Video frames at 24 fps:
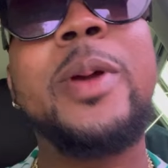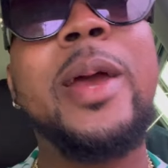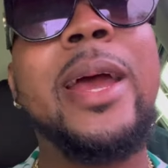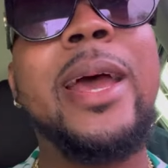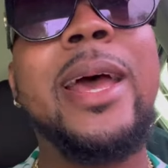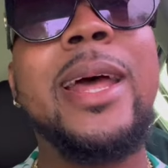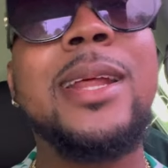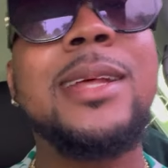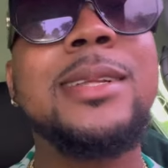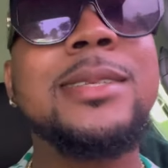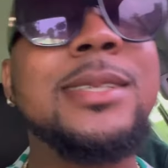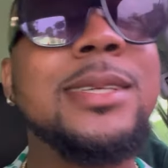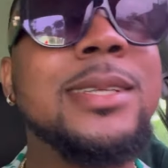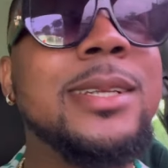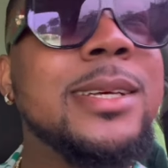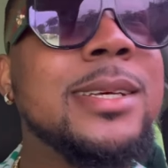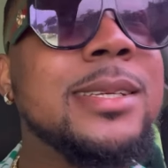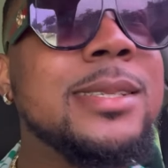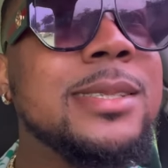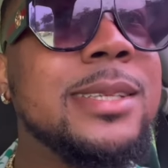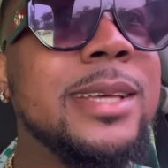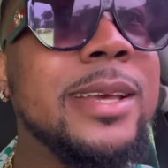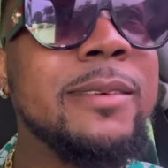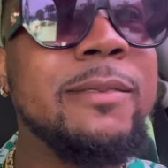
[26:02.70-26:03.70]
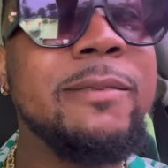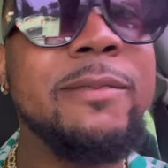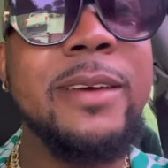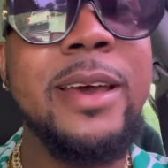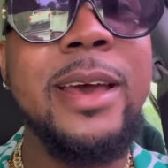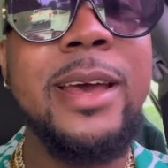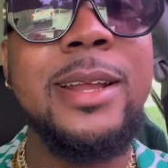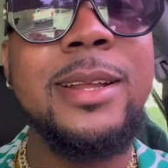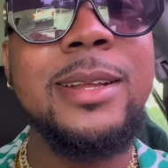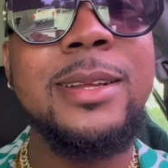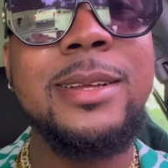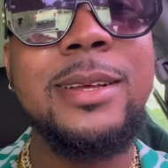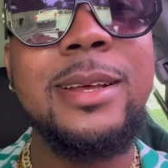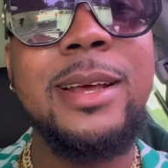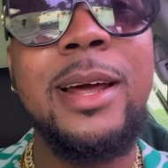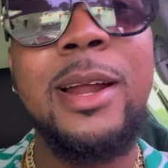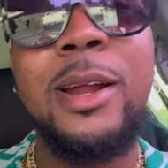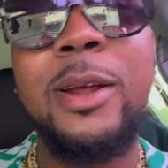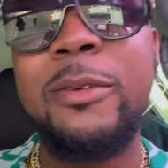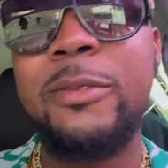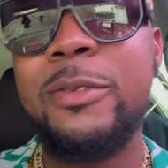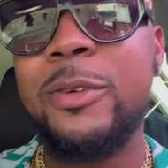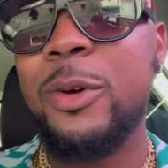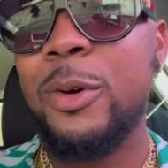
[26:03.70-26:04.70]
heading to this event, and
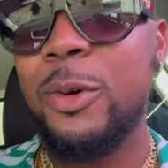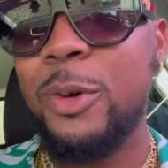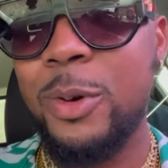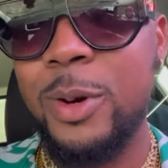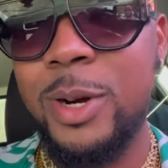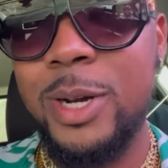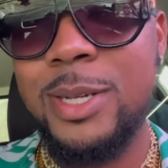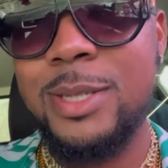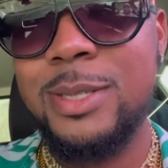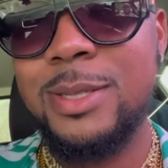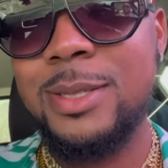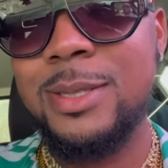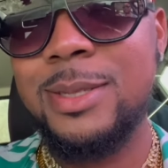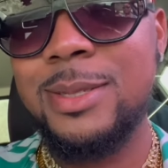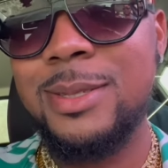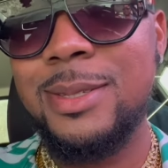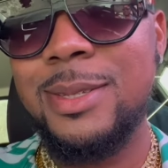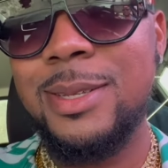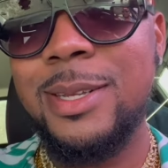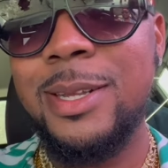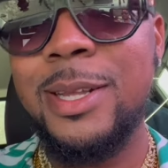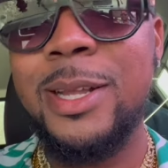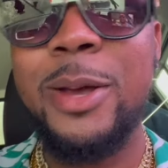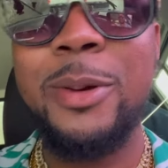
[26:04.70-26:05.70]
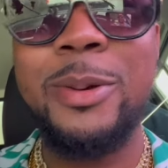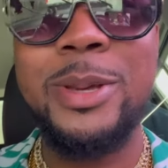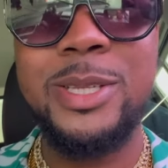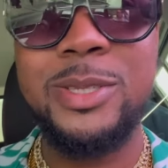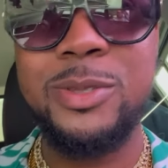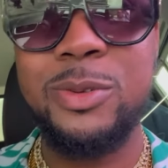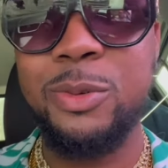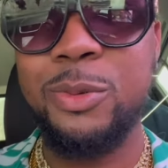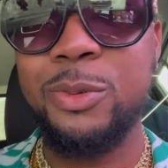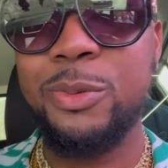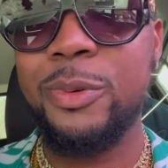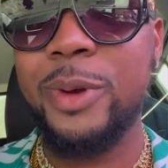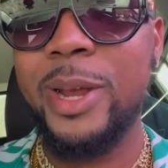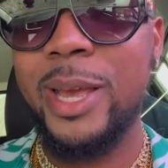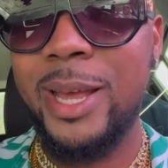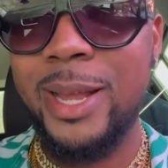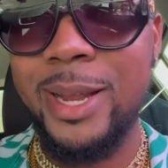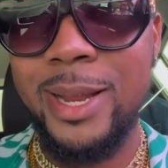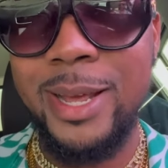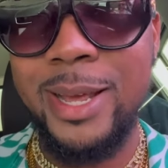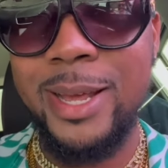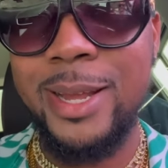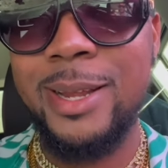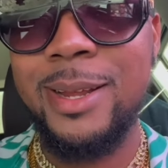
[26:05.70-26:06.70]
of course, now it's
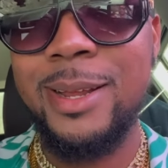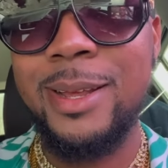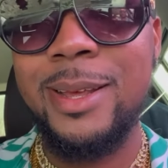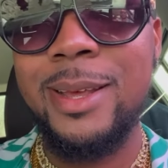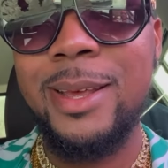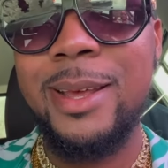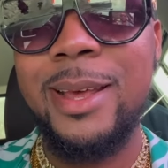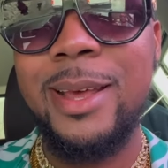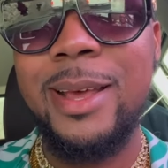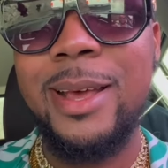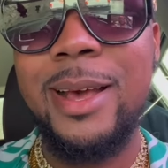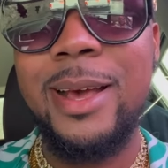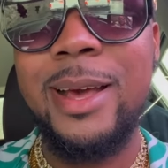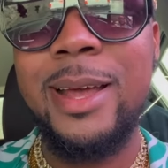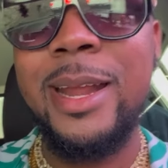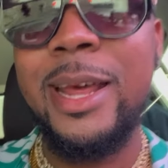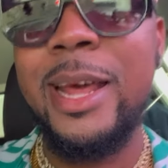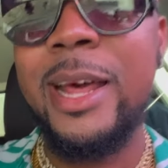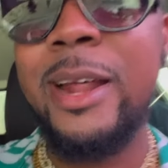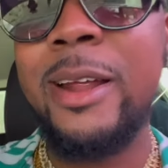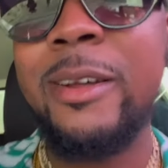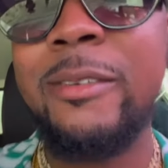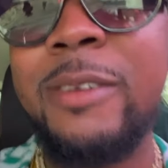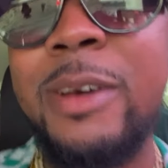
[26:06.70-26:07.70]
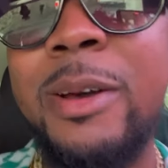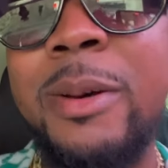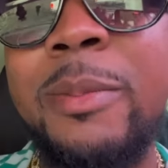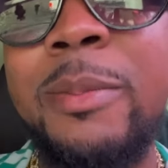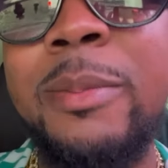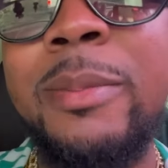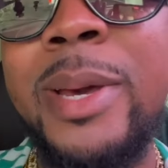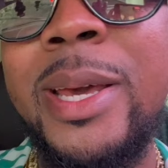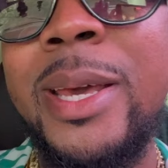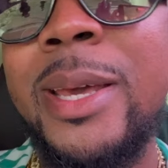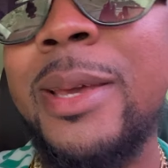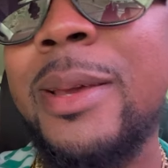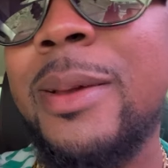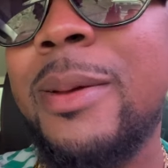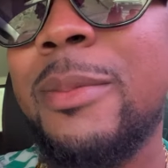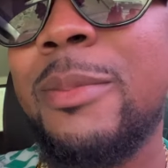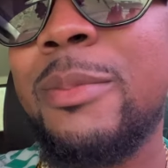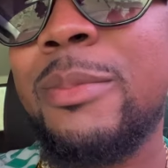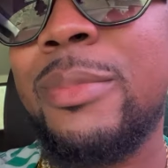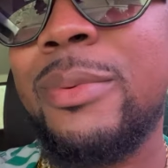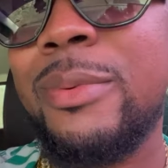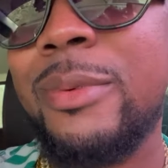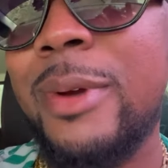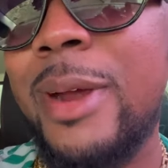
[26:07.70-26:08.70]
raining, and I have on my
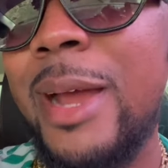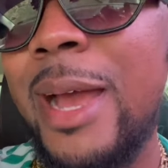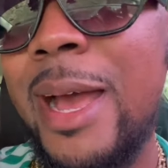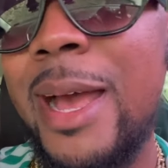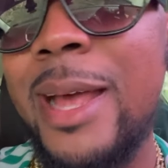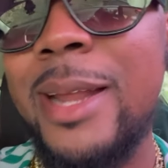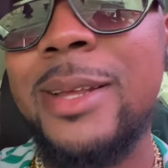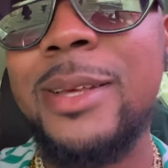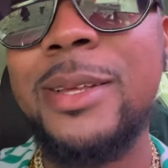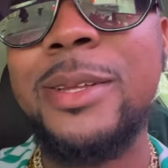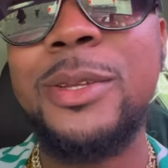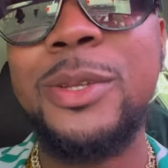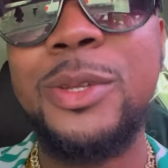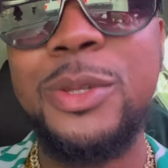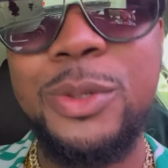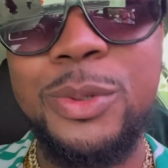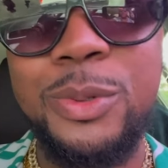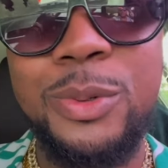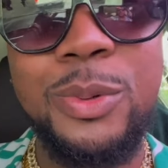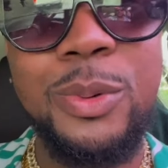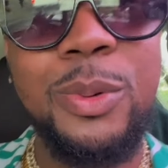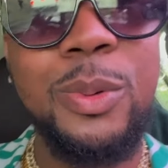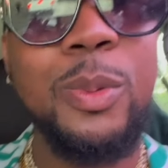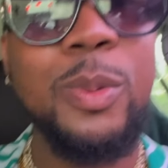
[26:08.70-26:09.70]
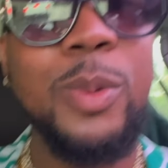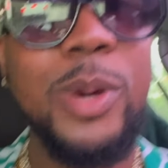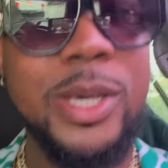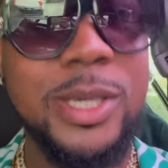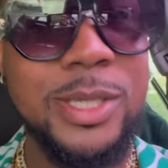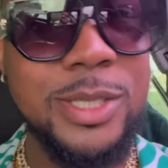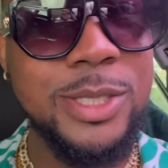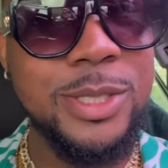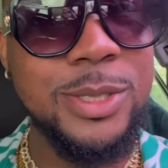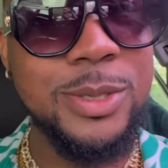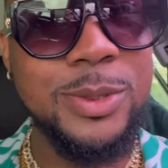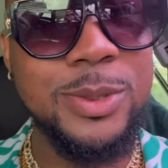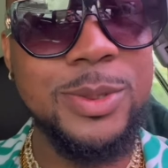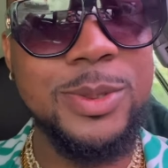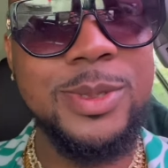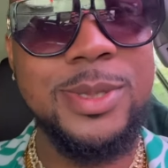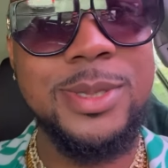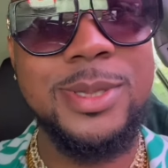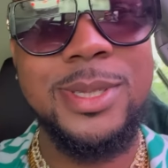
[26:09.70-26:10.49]
brand new white shoes.